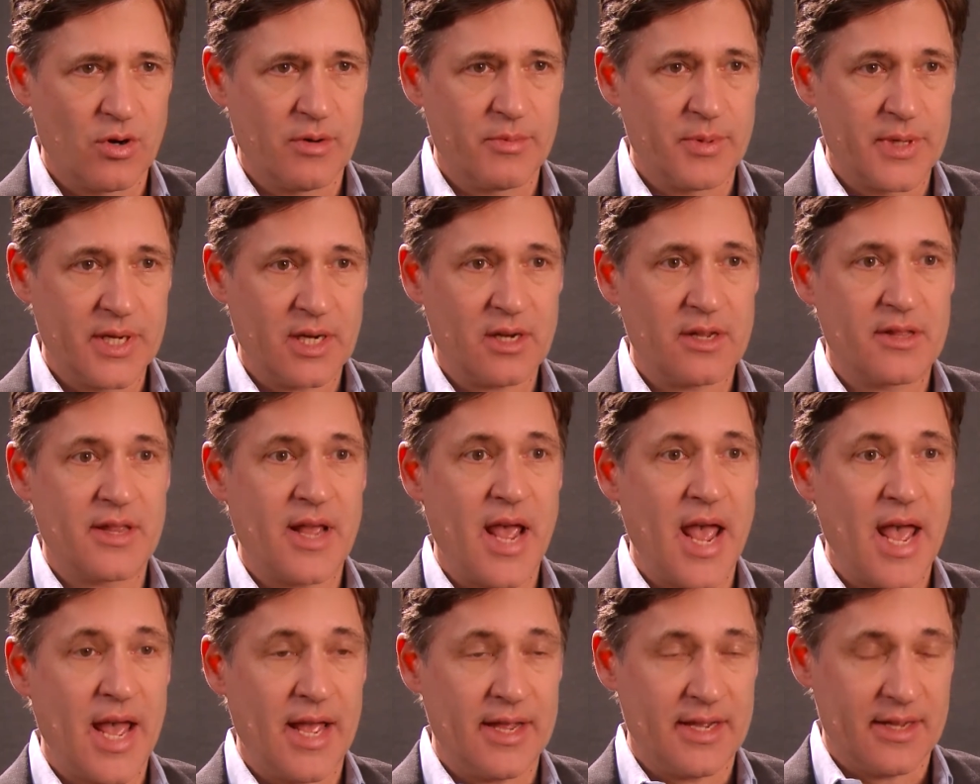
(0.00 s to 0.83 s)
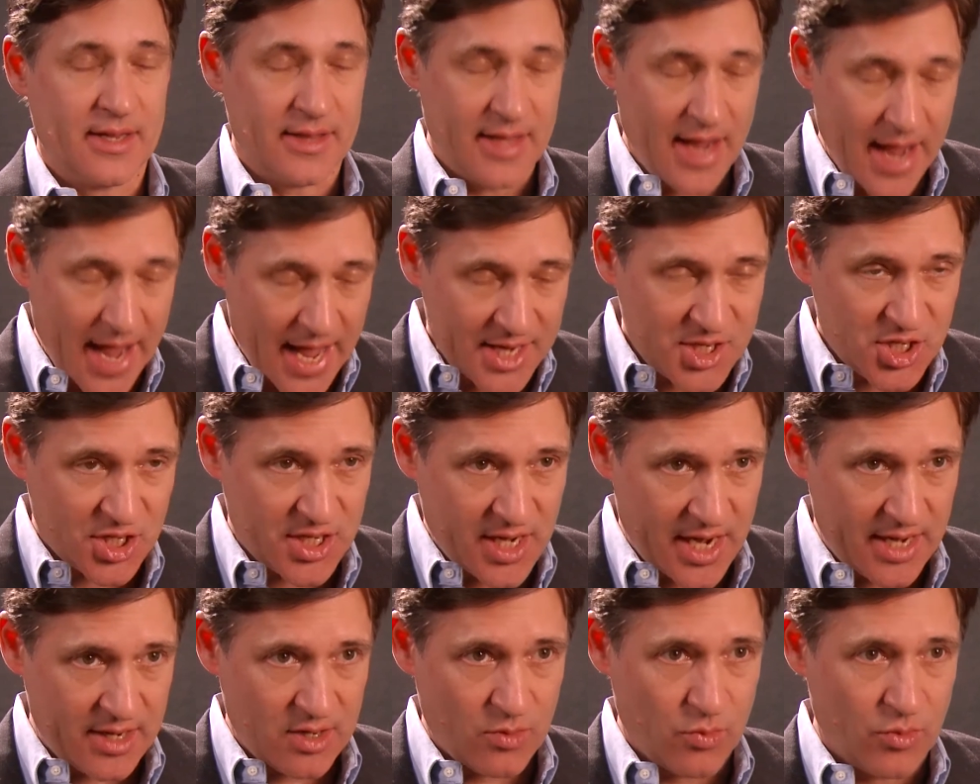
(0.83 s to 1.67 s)
particularly the
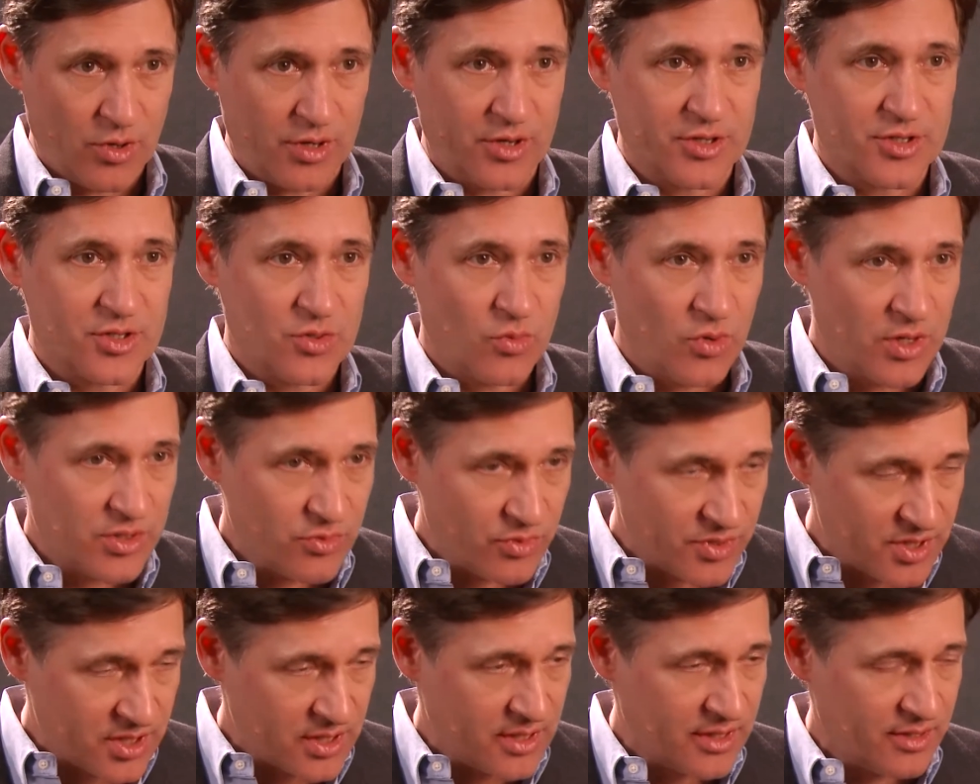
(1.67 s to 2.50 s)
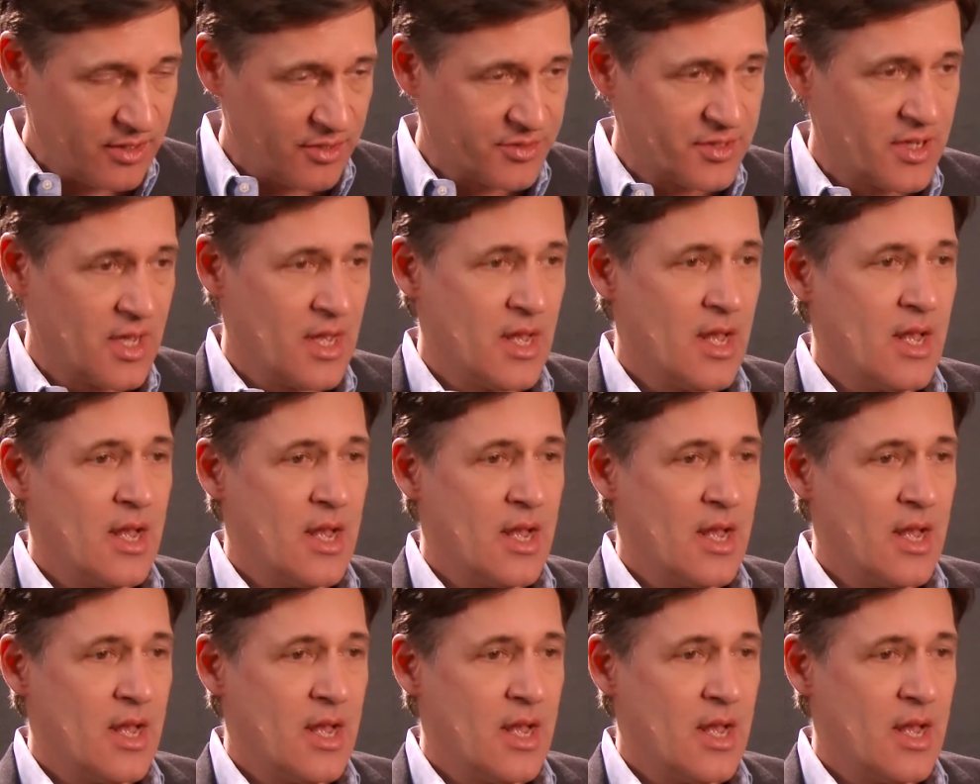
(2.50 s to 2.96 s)
educated workers, the ones with skills,